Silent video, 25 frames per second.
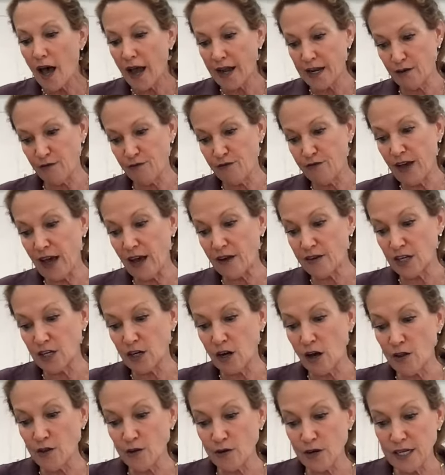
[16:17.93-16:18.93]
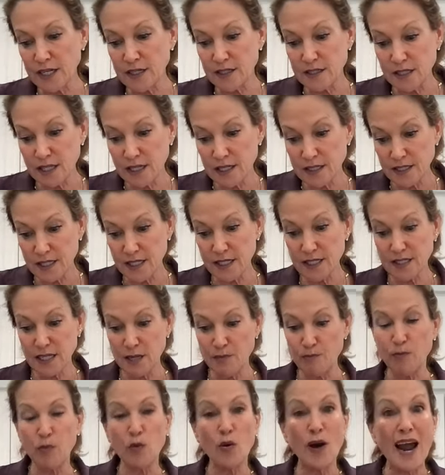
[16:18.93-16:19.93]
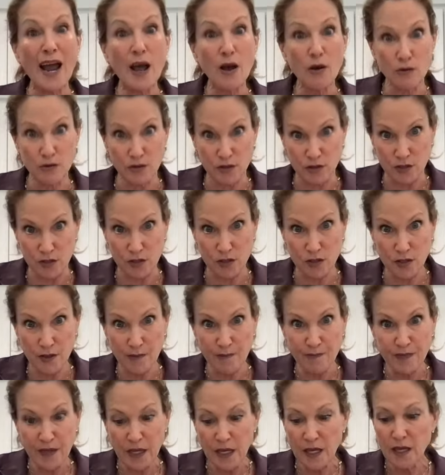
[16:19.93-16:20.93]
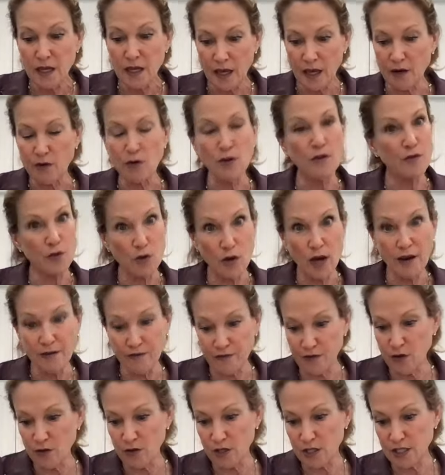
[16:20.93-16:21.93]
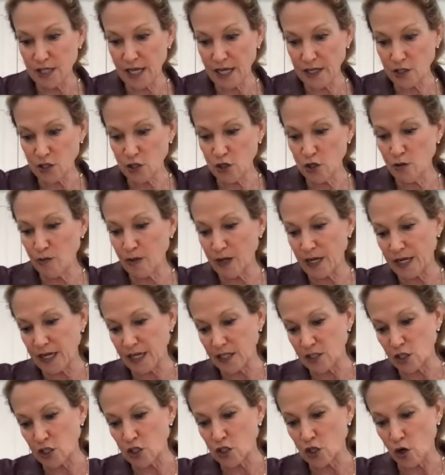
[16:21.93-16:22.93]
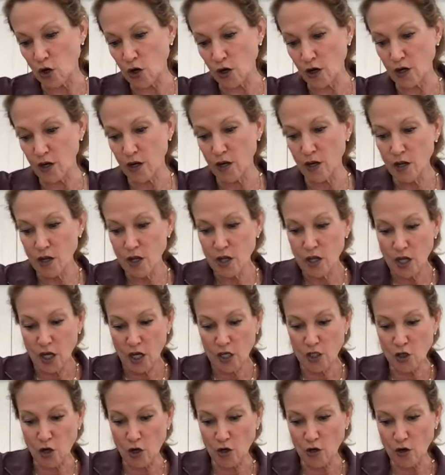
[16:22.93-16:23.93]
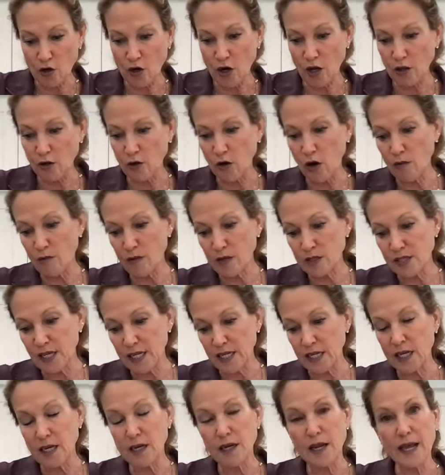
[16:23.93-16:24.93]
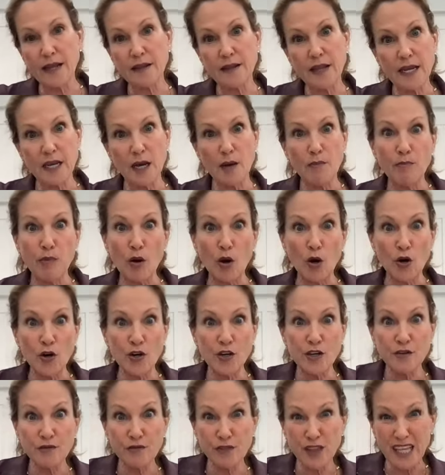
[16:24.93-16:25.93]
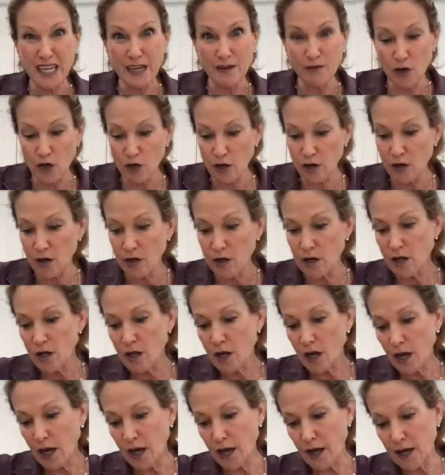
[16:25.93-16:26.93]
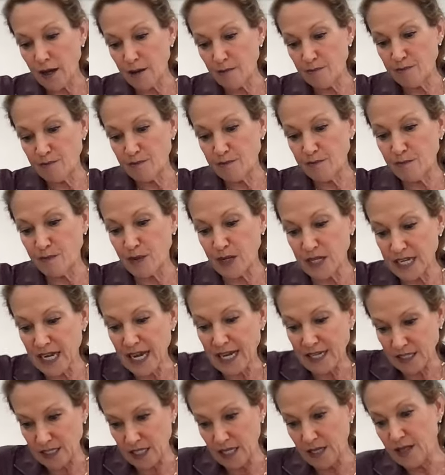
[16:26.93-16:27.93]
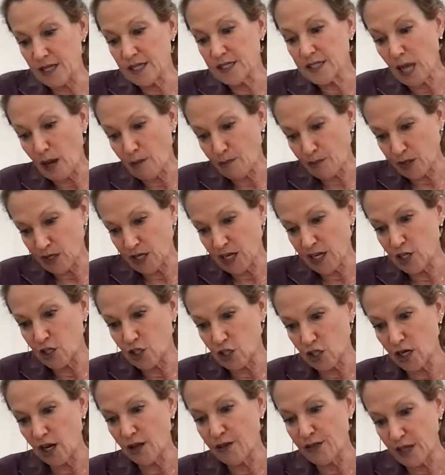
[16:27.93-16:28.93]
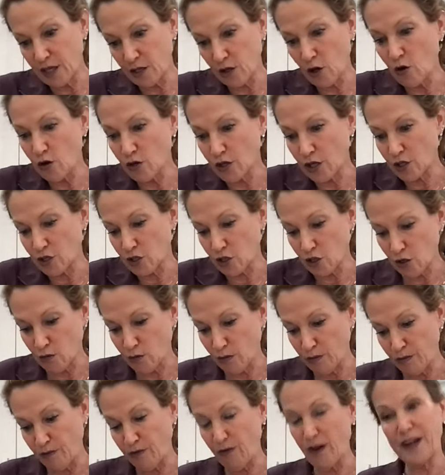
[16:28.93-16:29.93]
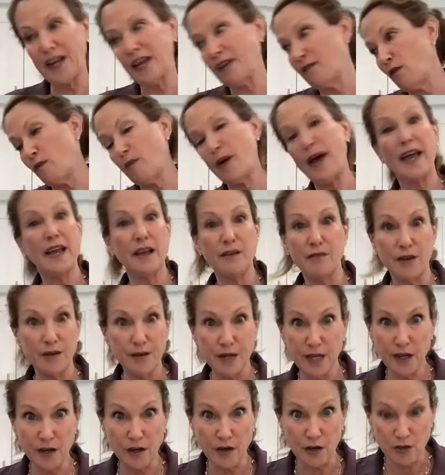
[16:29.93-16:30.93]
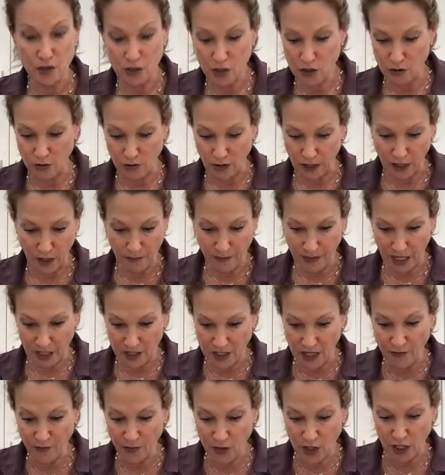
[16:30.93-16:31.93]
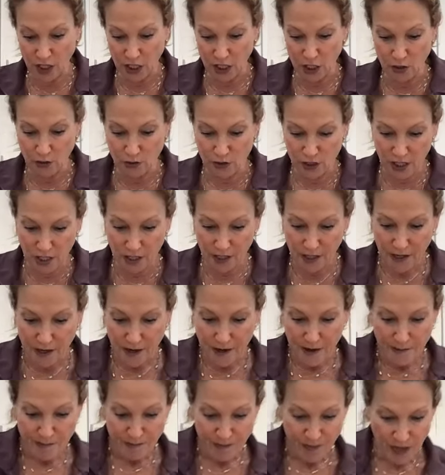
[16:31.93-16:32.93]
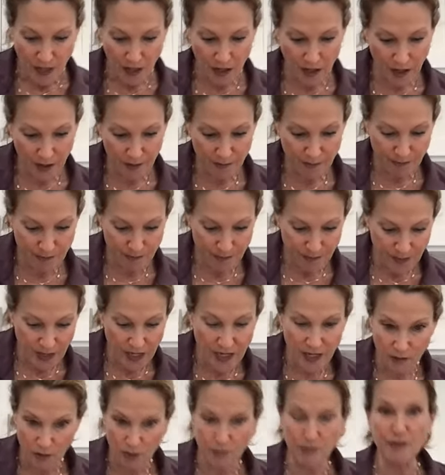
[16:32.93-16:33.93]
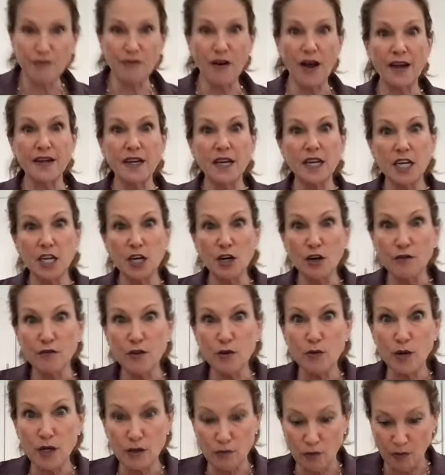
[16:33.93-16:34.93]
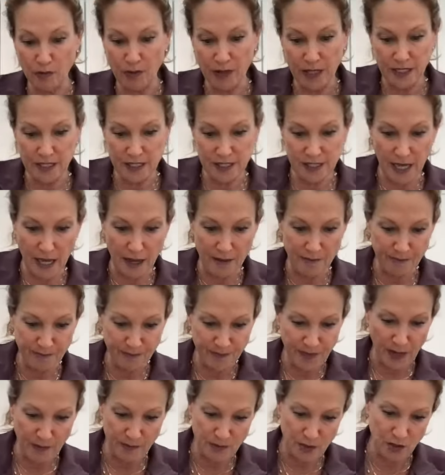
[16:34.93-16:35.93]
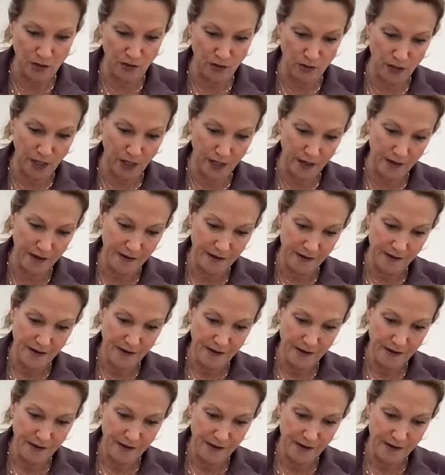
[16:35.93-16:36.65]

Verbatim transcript: I have found in other instances it browns. I don't know if you have noticed that too, but it gets a dark, a darker color, almost like an and like a burned flavor. Um, but yes, in this application, I think coconut sugar would be fine. I have a bag of it here too. Like I mean, I definitely use it, um, and it would be fine in here if you want to replace that. Absolutely.